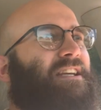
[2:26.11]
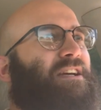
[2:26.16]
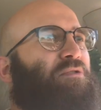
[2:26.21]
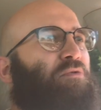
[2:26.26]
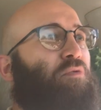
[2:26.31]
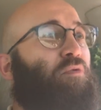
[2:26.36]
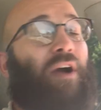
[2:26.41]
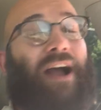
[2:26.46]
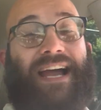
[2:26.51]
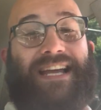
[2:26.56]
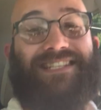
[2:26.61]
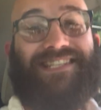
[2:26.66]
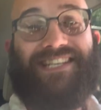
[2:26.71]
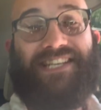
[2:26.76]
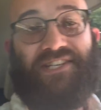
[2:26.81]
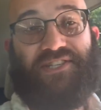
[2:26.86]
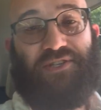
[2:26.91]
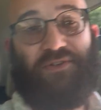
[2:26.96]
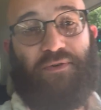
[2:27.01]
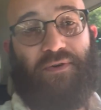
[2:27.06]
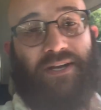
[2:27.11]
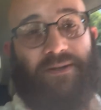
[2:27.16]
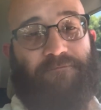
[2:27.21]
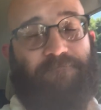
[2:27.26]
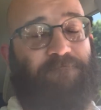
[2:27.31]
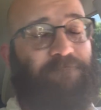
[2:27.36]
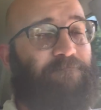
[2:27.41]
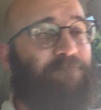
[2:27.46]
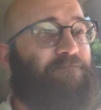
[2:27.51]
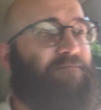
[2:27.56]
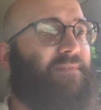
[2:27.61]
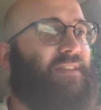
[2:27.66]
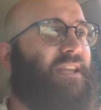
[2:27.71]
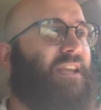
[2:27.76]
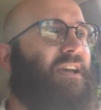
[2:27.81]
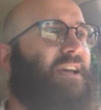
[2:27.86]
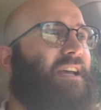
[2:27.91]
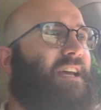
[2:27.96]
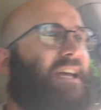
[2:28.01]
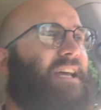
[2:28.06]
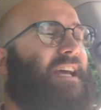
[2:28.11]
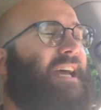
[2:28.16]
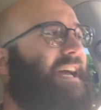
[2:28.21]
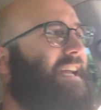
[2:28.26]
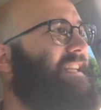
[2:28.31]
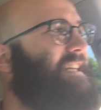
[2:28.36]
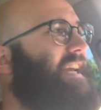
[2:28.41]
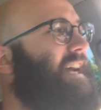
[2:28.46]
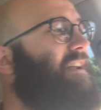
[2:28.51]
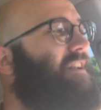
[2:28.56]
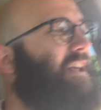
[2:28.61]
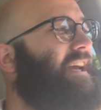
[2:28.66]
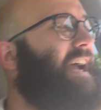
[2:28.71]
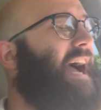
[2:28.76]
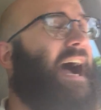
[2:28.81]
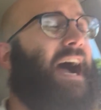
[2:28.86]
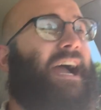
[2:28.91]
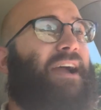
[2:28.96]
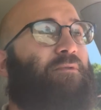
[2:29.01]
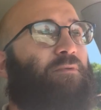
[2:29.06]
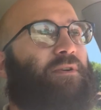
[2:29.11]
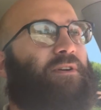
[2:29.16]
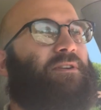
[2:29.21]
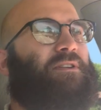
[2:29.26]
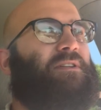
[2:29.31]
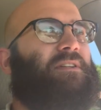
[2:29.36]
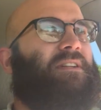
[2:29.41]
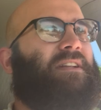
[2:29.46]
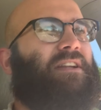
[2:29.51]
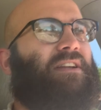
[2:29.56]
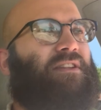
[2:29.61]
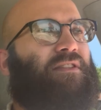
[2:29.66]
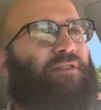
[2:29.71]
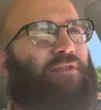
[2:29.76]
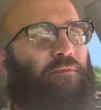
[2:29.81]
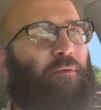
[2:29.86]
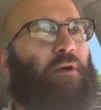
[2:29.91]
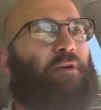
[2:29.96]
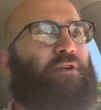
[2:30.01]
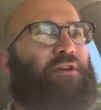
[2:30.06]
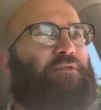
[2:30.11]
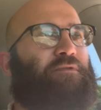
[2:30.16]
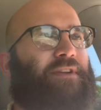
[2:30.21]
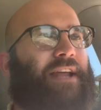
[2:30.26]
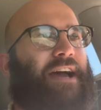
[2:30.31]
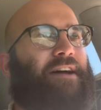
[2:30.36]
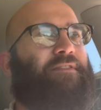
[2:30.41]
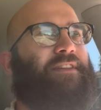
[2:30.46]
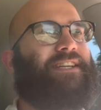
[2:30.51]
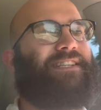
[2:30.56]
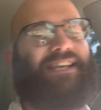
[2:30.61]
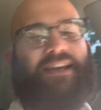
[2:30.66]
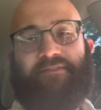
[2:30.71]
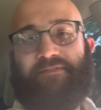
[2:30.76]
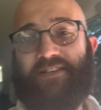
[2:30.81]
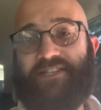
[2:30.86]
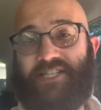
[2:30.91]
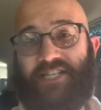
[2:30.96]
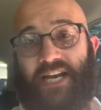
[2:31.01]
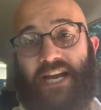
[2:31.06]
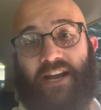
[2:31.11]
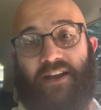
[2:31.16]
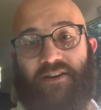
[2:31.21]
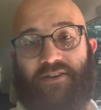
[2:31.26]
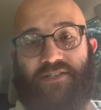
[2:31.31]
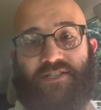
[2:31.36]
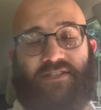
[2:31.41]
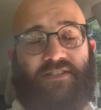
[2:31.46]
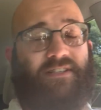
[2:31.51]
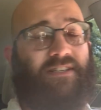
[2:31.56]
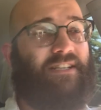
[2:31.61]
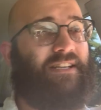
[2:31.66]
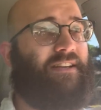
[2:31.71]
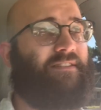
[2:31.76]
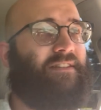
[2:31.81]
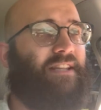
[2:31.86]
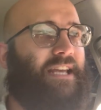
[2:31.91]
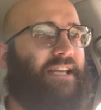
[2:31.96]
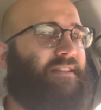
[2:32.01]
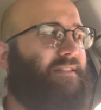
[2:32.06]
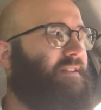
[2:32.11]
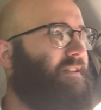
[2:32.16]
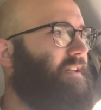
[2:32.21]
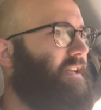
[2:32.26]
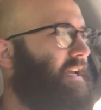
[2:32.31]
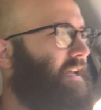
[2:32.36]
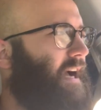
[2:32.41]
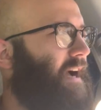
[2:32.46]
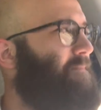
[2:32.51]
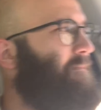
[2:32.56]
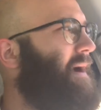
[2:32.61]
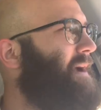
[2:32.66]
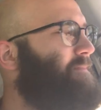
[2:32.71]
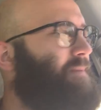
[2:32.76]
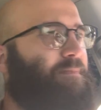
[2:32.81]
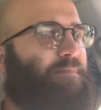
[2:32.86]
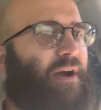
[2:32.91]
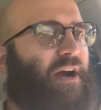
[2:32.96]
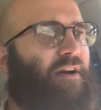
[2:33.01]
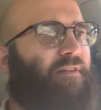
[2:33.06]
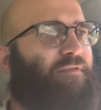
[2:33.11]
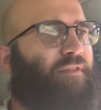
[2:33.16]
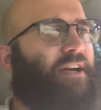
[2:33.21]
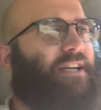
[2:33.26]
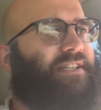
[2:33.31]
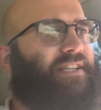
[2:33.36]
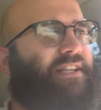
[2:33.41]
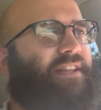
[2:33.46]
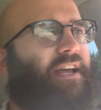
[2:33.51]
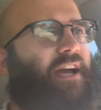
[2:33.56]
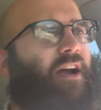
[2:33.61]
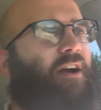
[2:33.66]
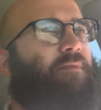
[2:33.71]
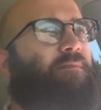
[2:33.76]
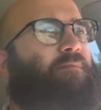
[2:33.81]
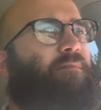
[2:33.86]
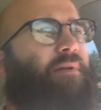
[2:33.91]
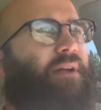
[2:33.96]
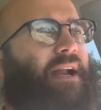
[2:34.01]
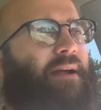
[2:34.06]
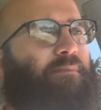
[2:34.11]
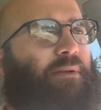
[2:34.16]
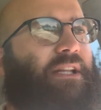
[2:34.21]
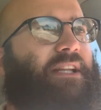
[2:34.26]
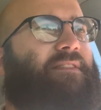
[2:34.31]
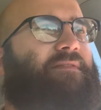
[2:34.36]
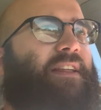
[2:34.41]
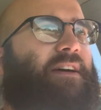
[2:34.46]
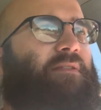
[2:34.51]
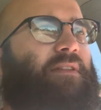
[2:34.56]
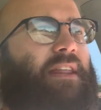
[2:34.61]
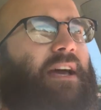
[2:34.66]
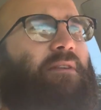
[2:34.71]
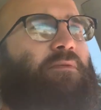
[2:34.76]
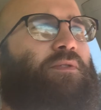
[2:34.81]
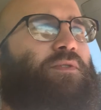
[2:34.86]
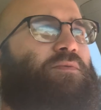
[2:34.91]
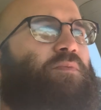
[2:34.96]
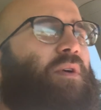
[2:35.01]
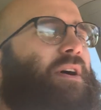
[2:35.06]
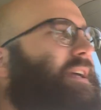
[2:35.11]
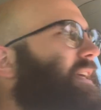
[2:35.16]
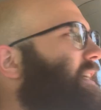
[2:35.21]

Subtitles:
rising to him and yelling, "I will throw you down these effing stairs." I might be paraphrasing there, but I believe that was what